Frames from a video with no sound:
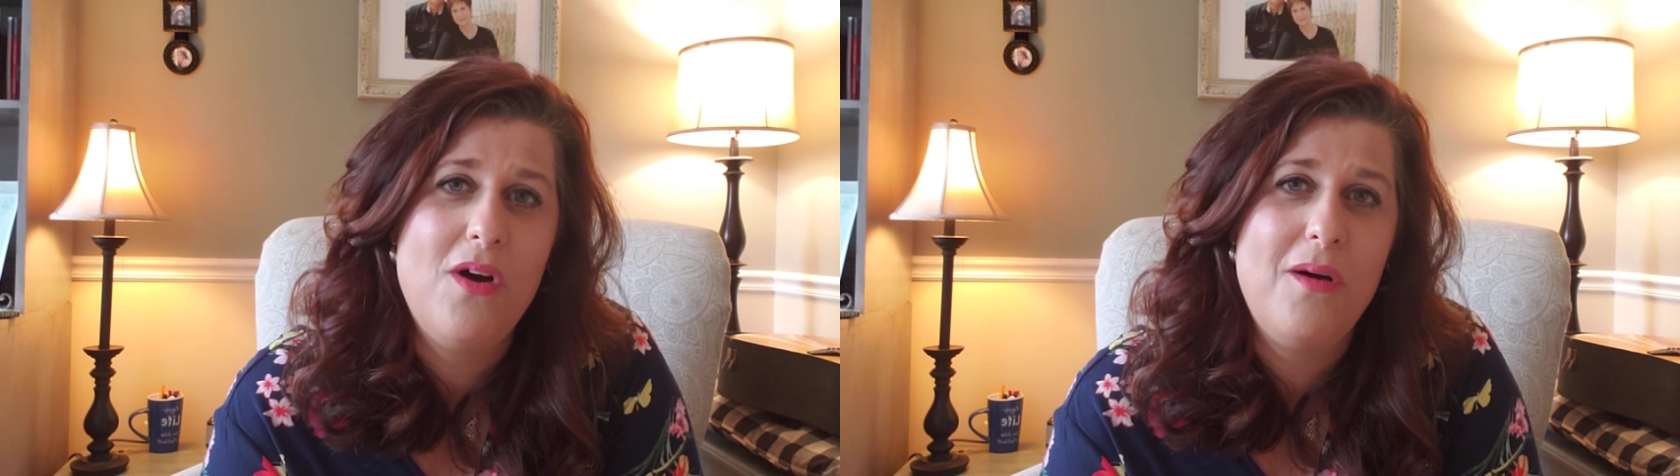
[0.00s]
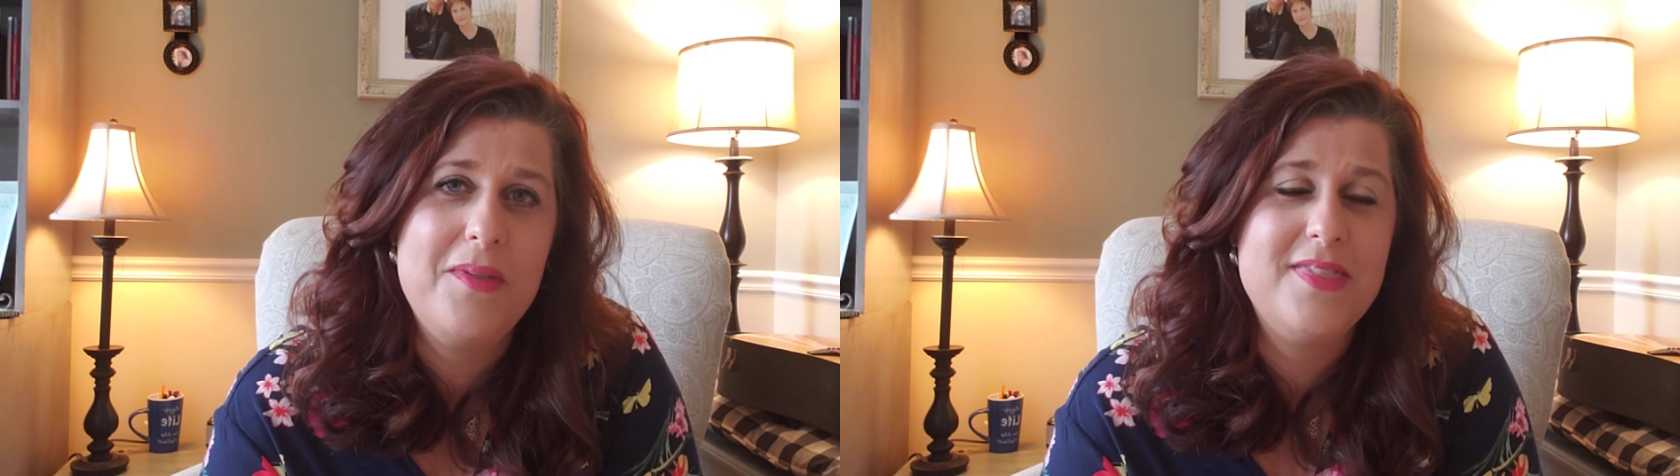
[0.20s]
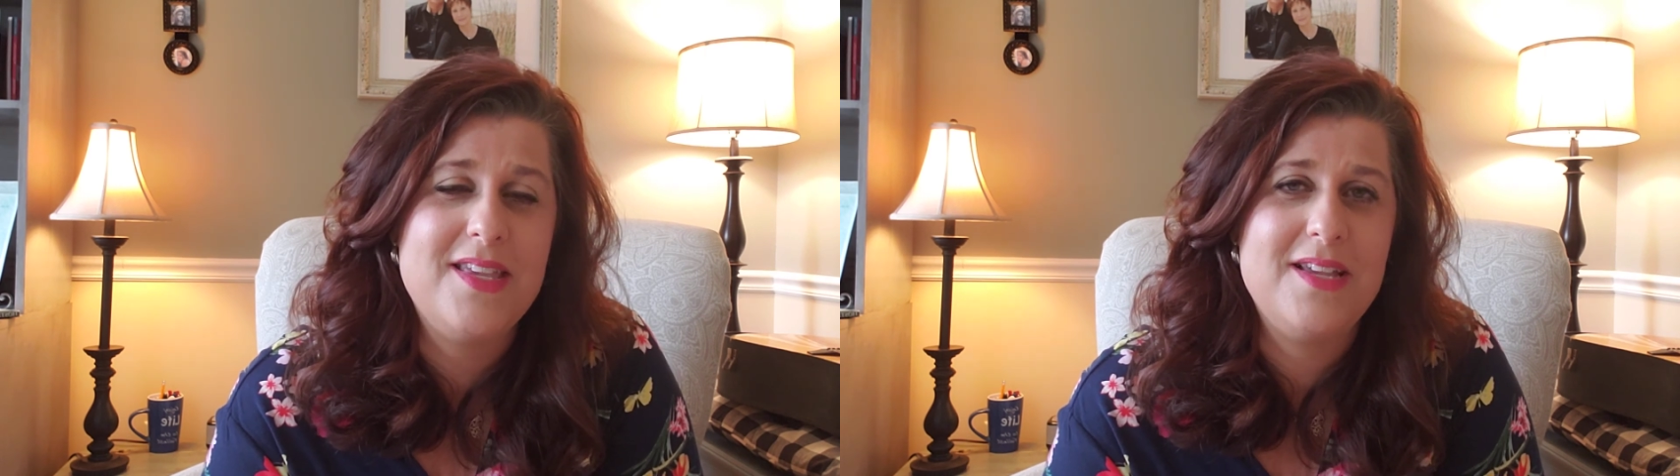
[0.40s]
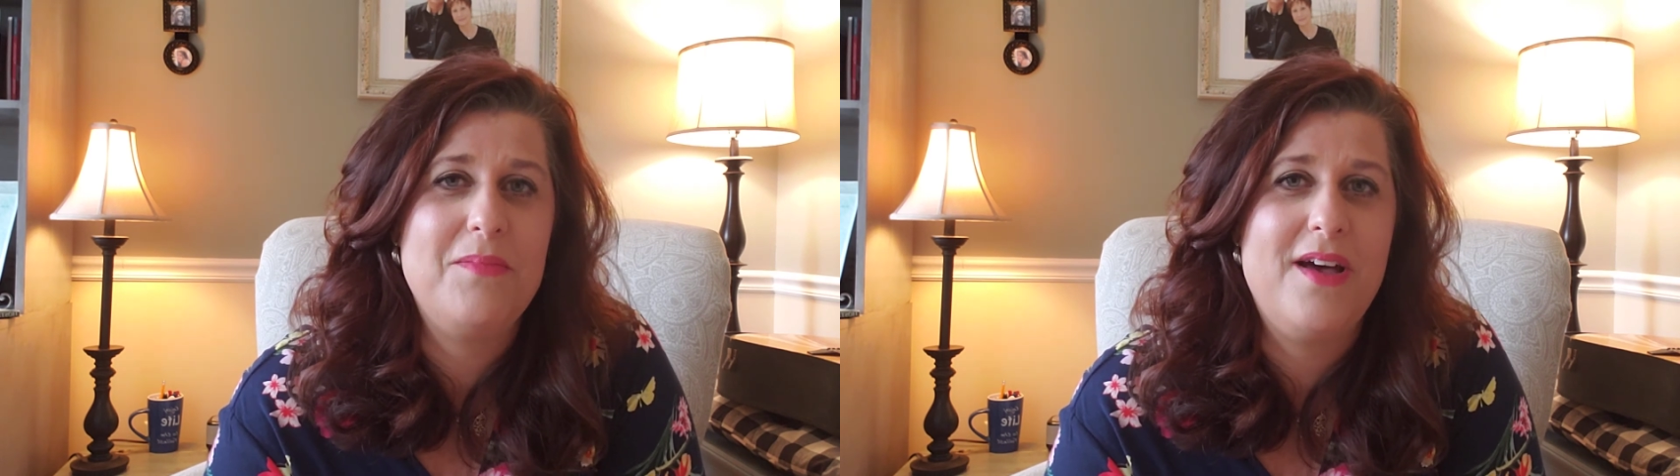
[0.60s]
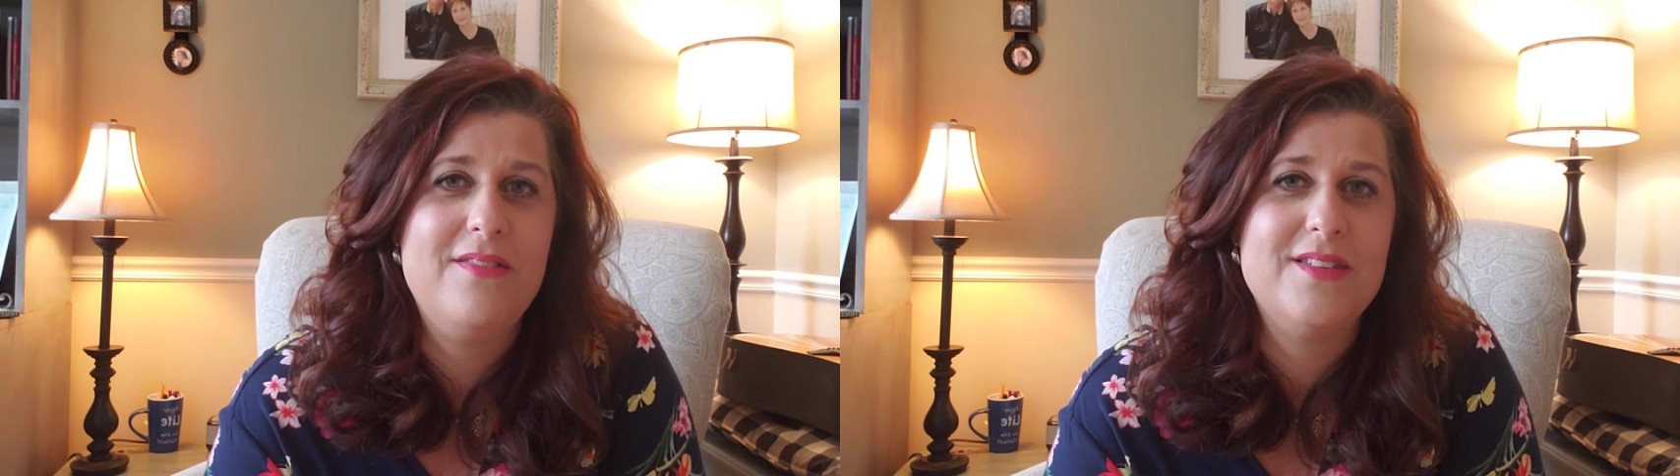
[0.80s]
home and think
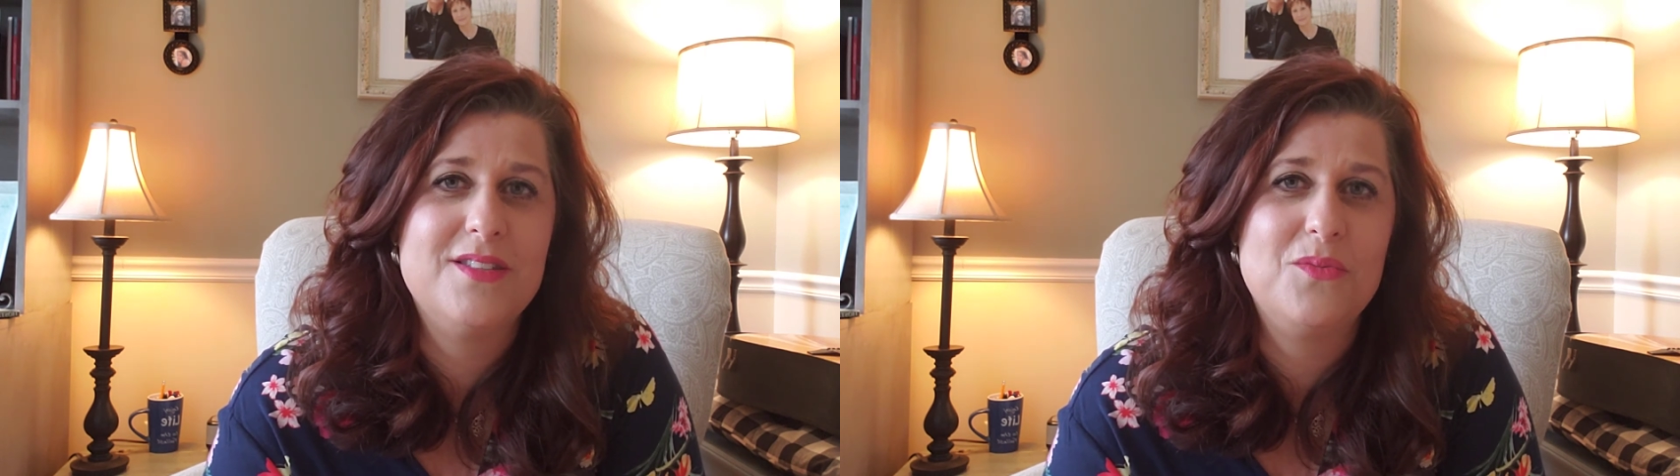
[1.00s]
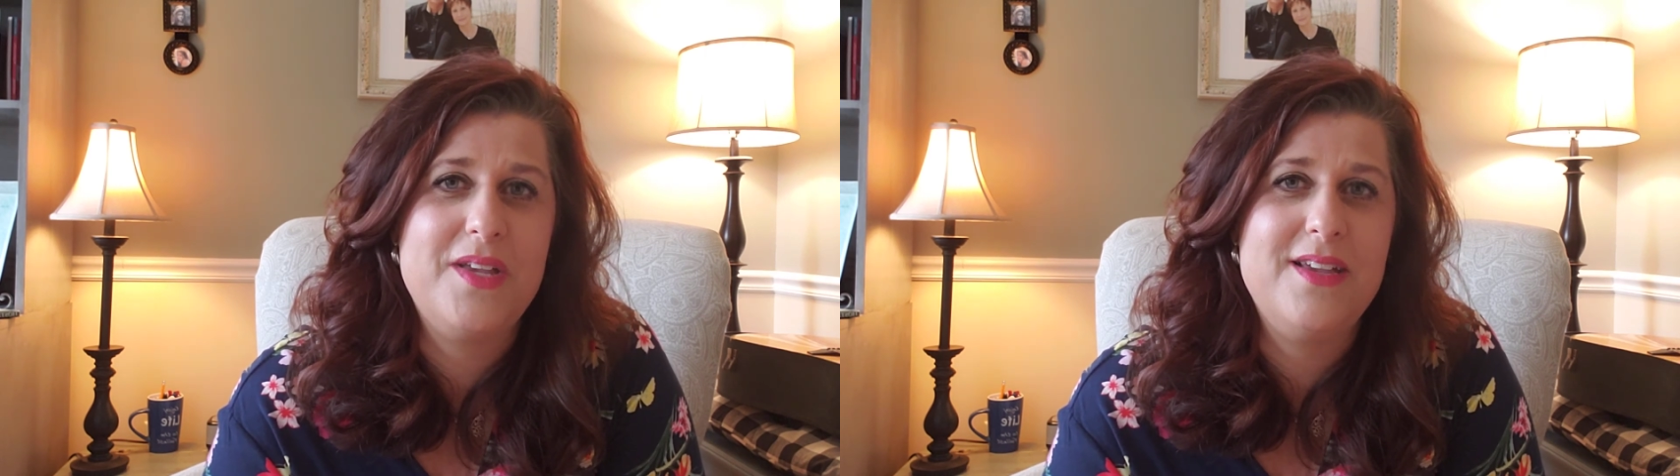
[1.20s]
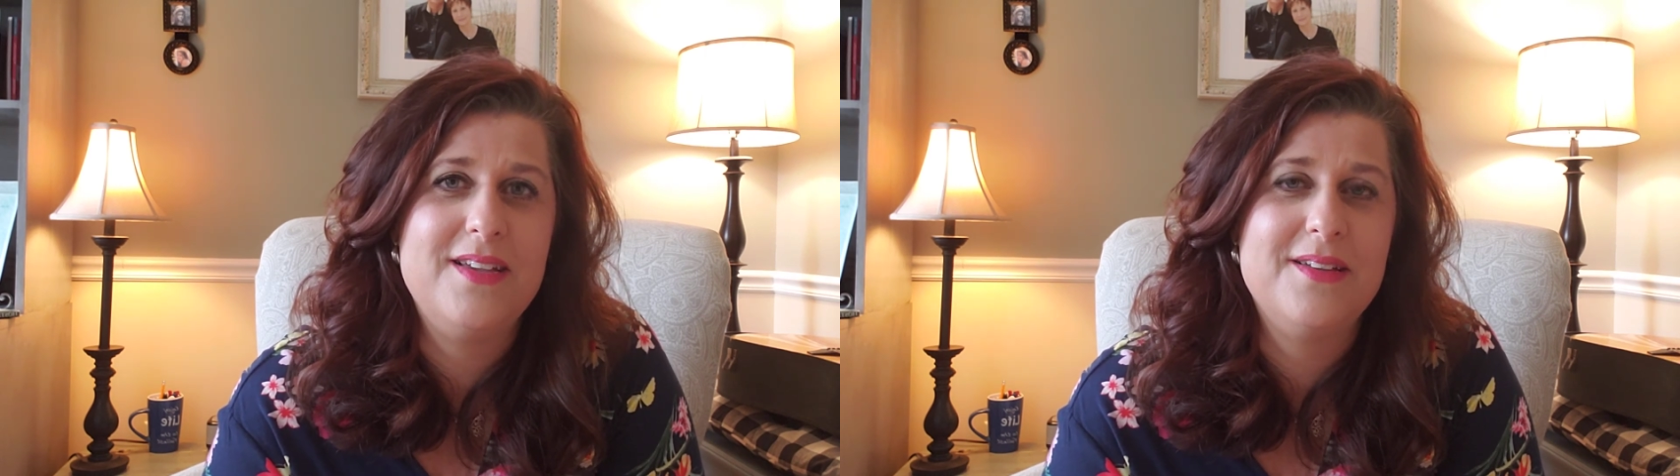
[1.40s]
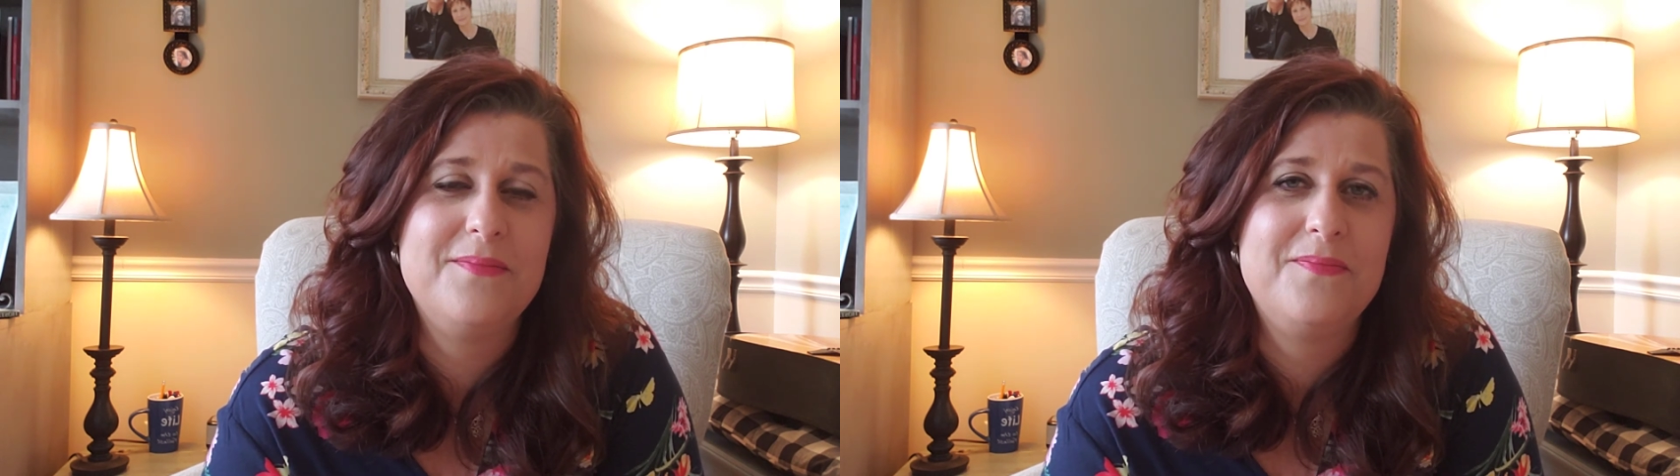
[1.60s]
about this week.